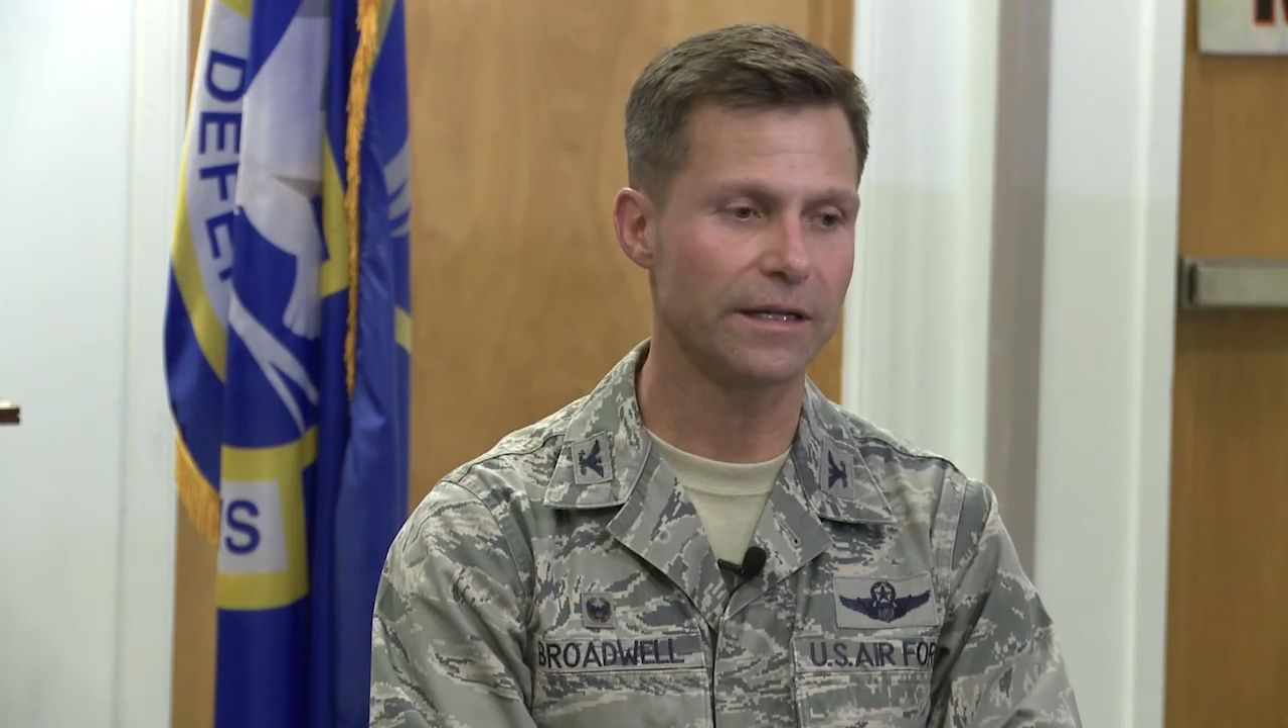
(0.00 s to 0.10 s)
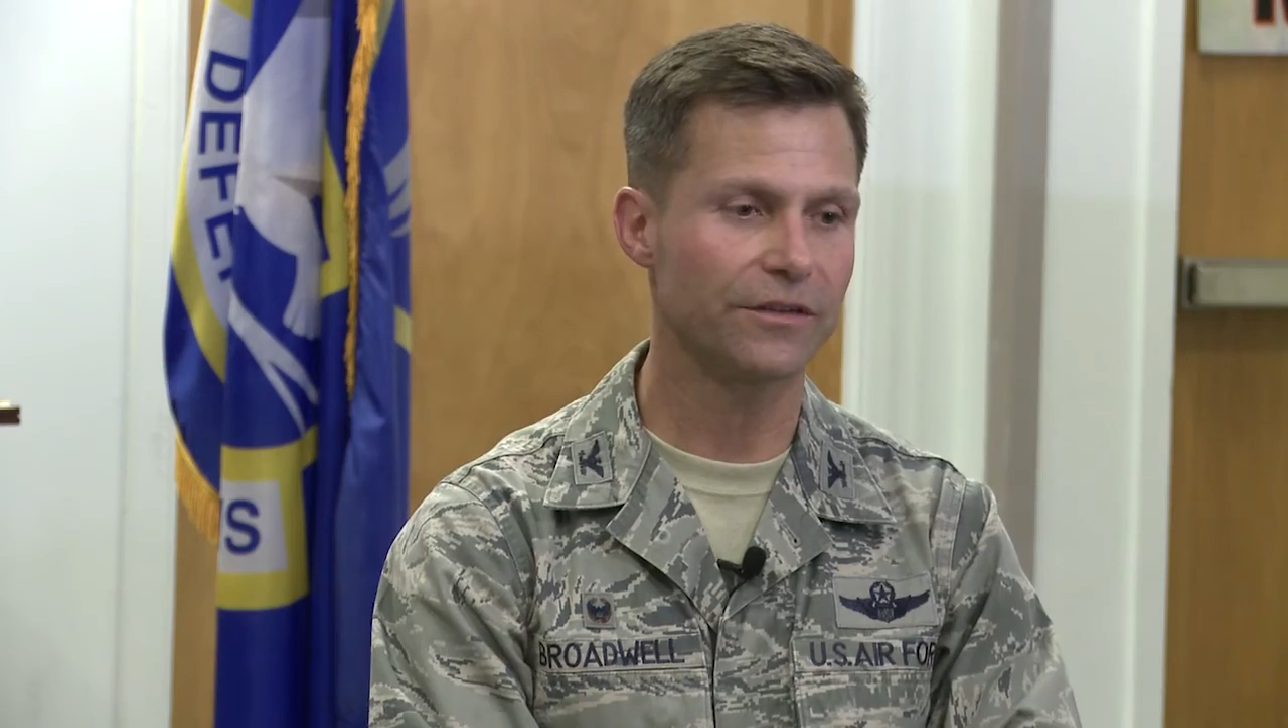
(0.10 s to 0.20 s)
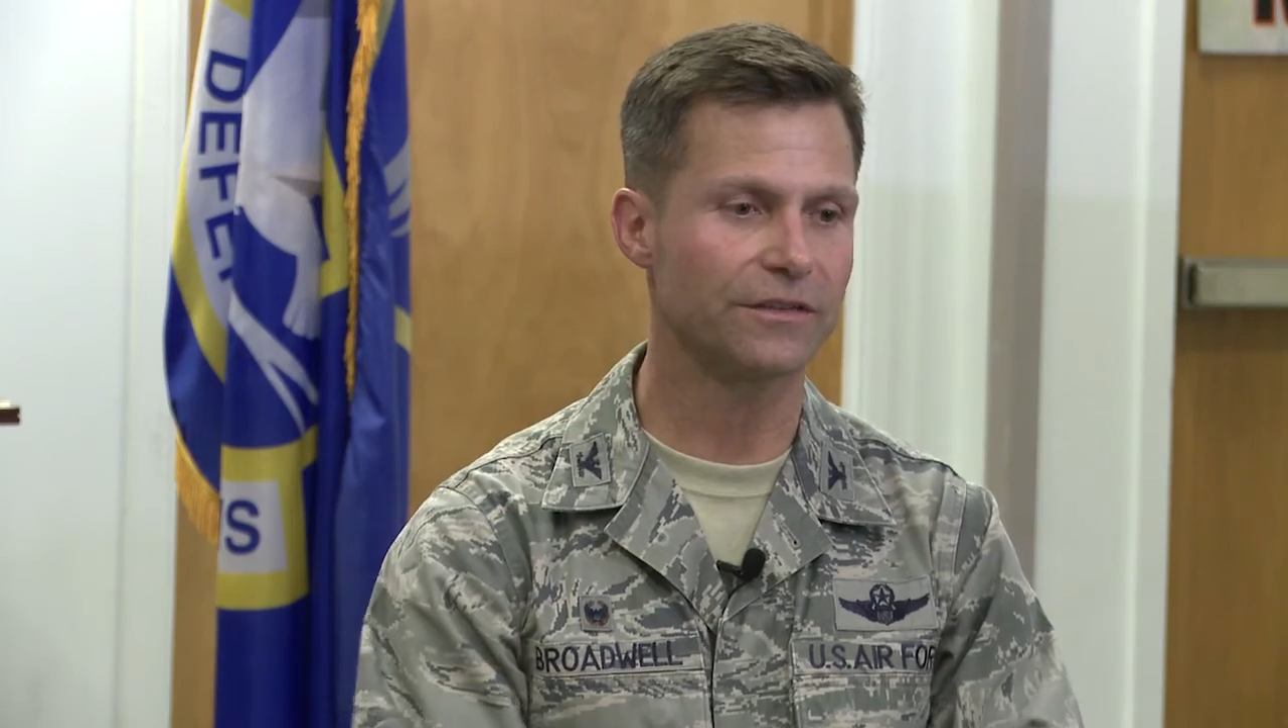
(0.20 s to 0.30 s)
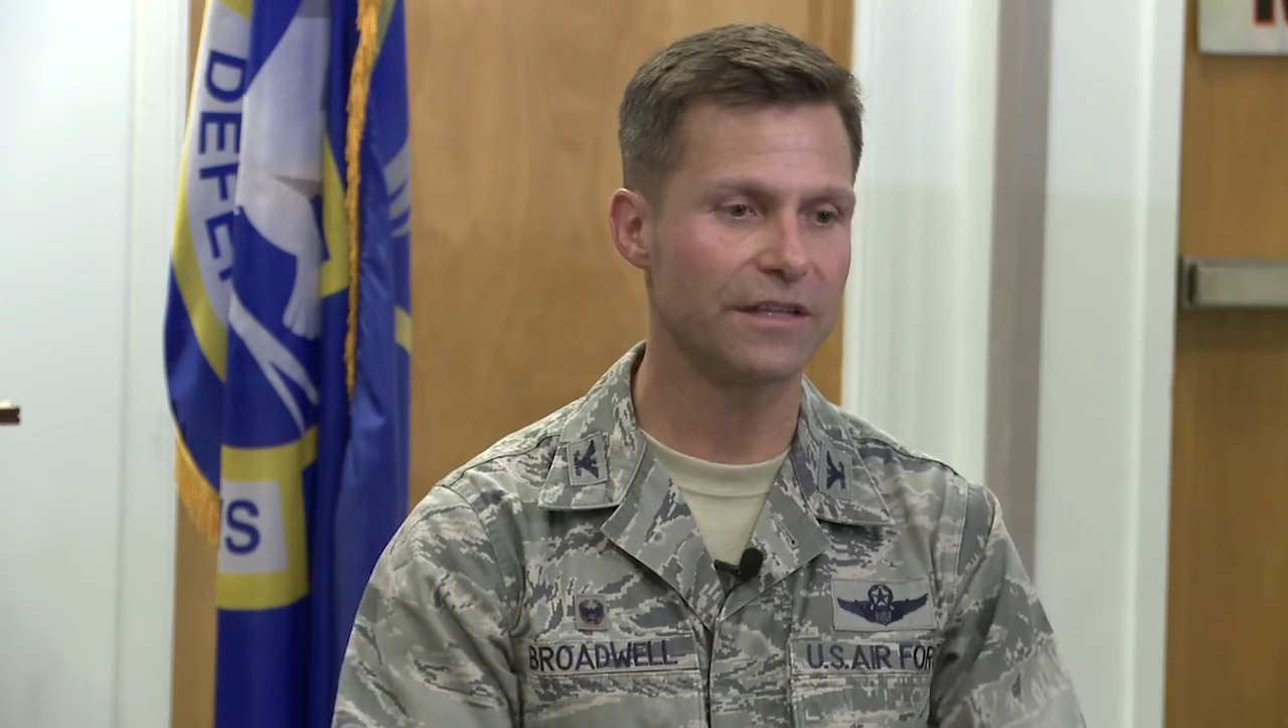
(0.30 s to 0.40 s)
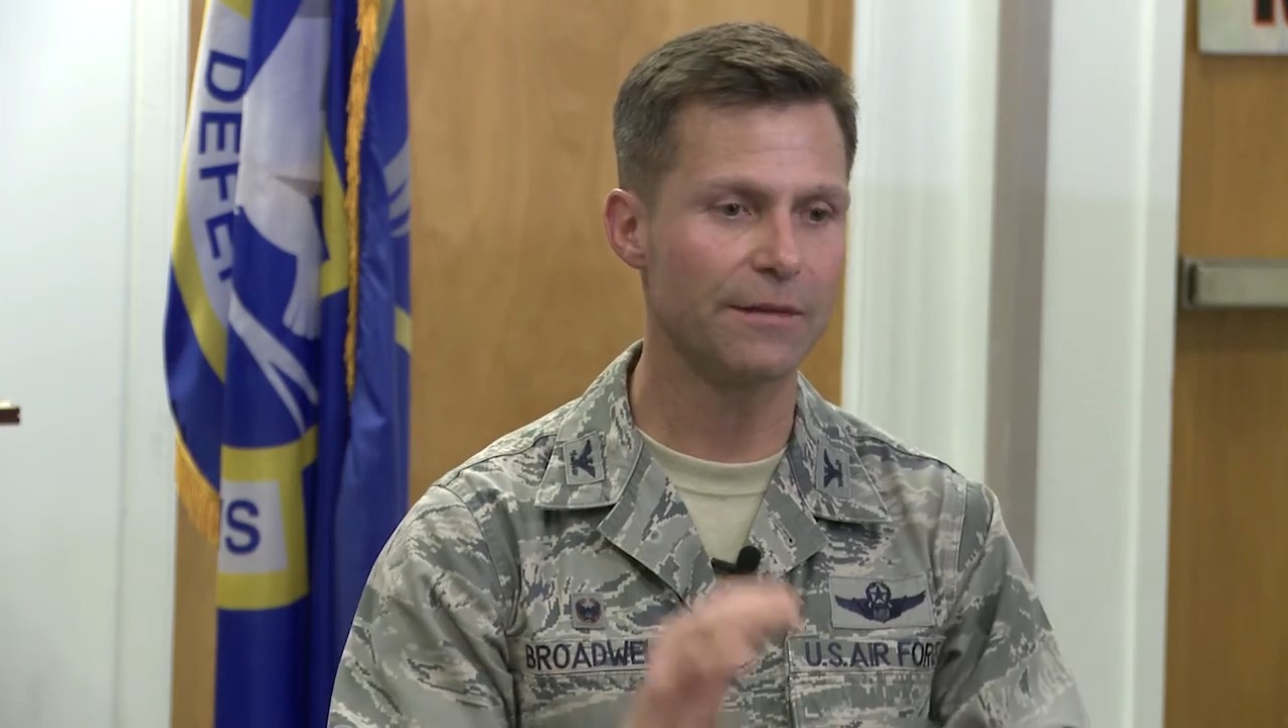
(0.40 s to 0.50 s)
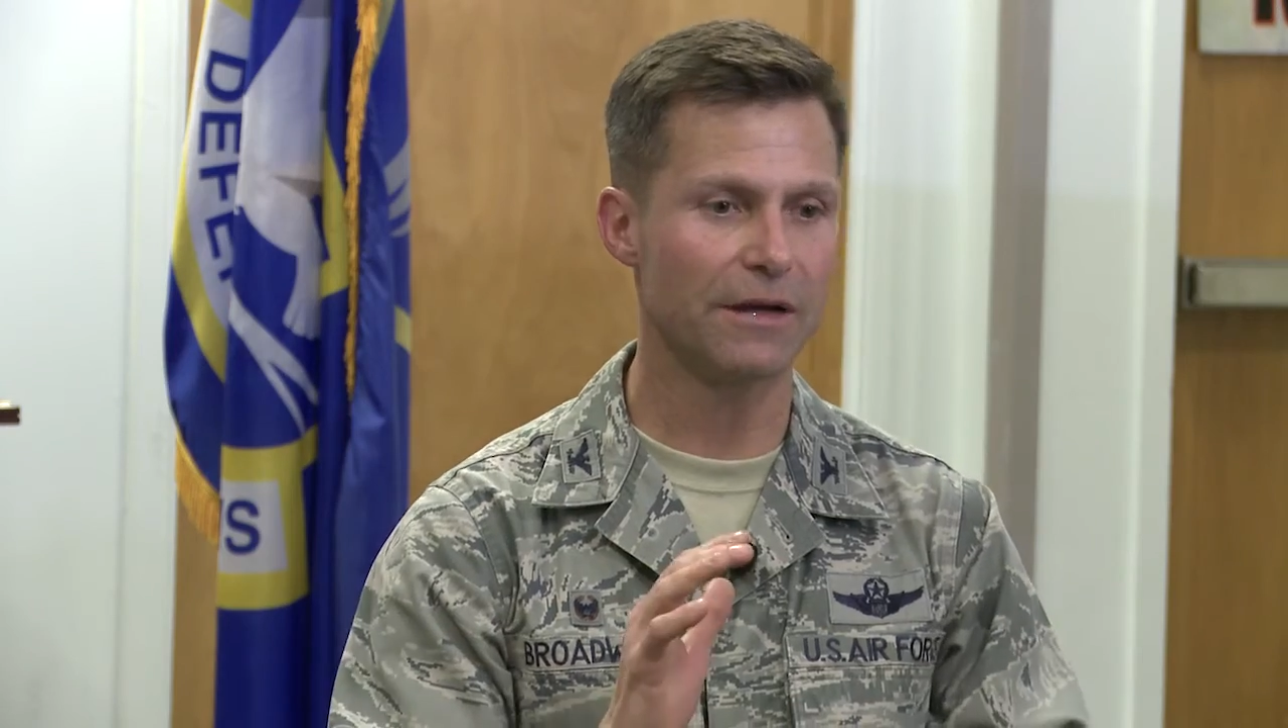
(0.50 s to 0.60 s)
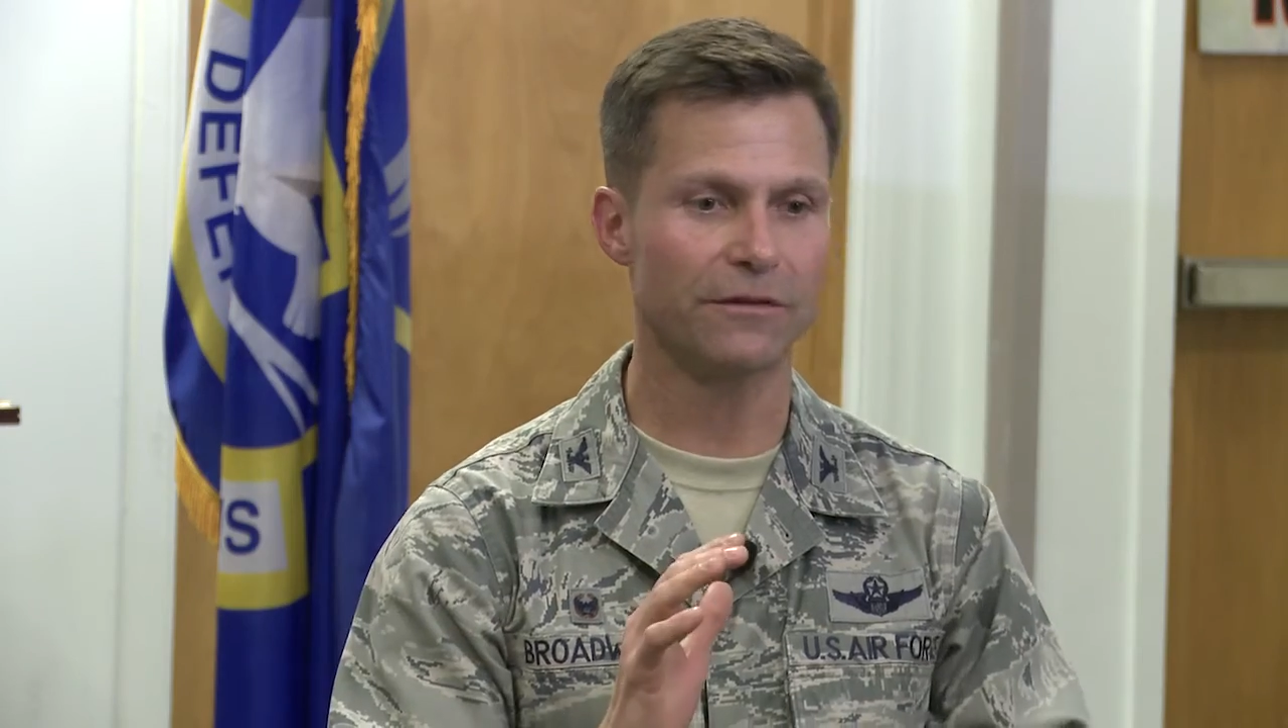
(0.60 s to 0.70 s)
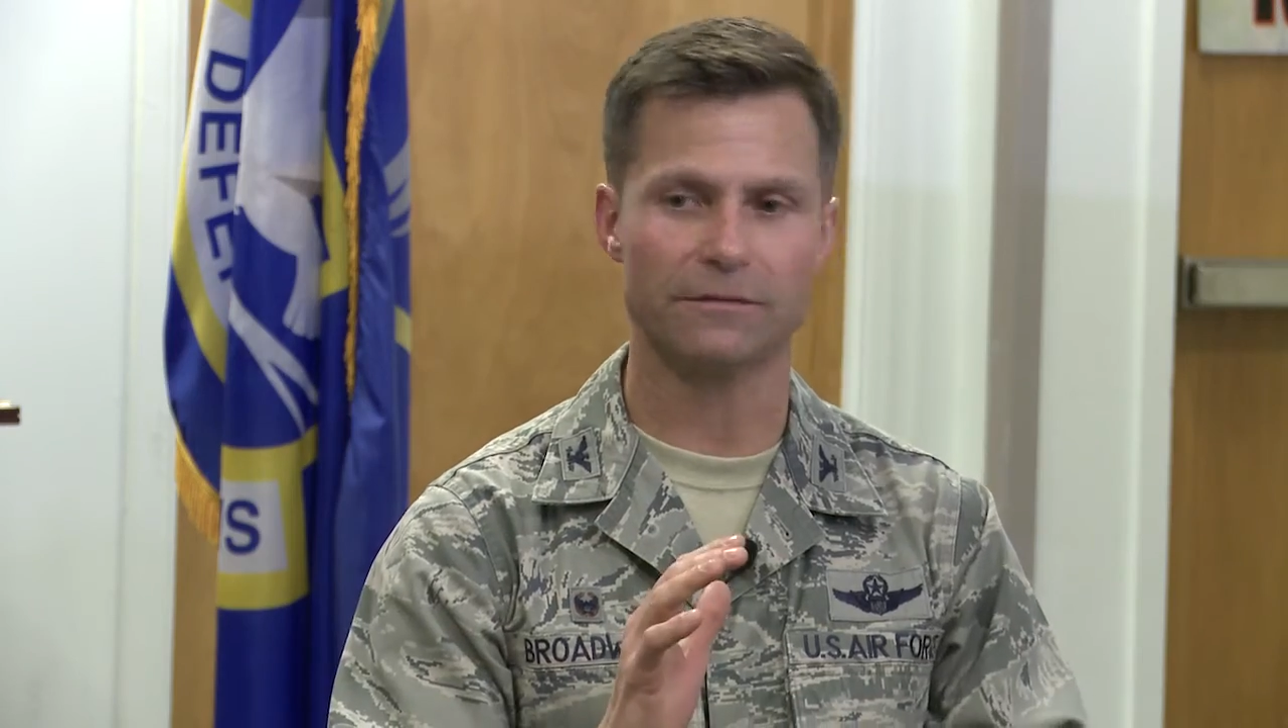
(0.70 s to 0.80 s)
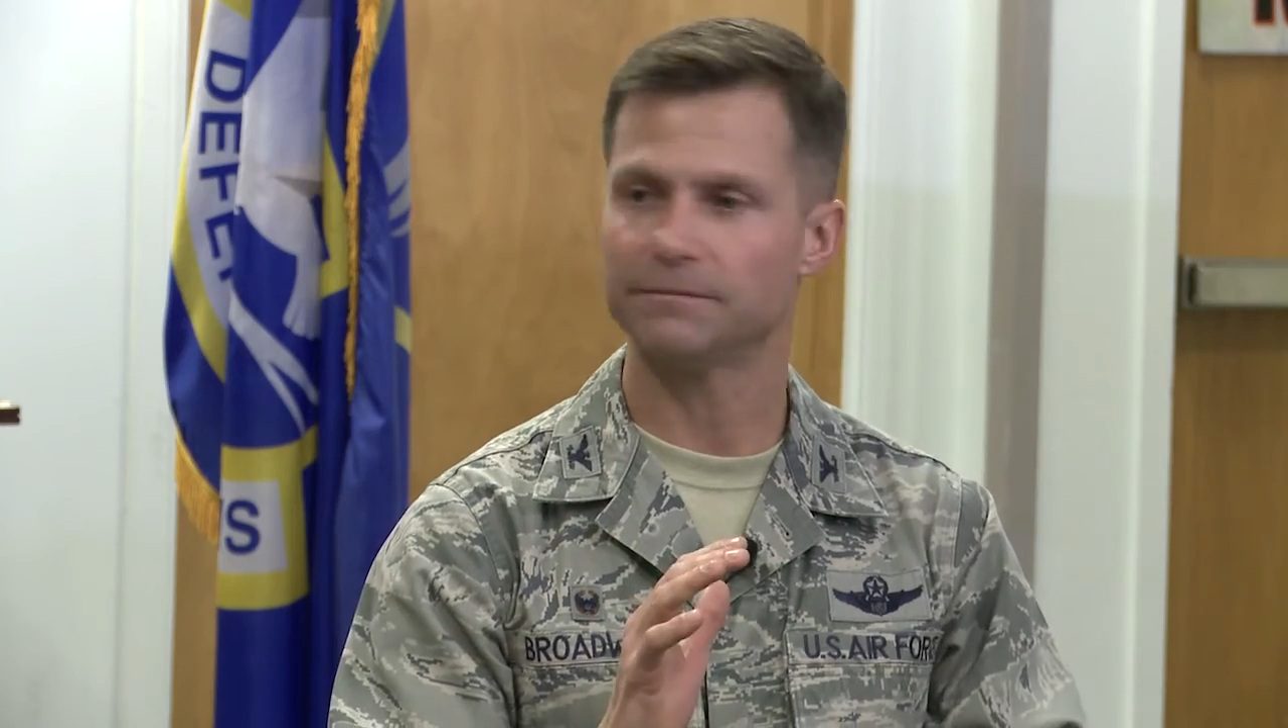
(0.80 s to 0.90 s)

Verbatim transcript: it's a team effort.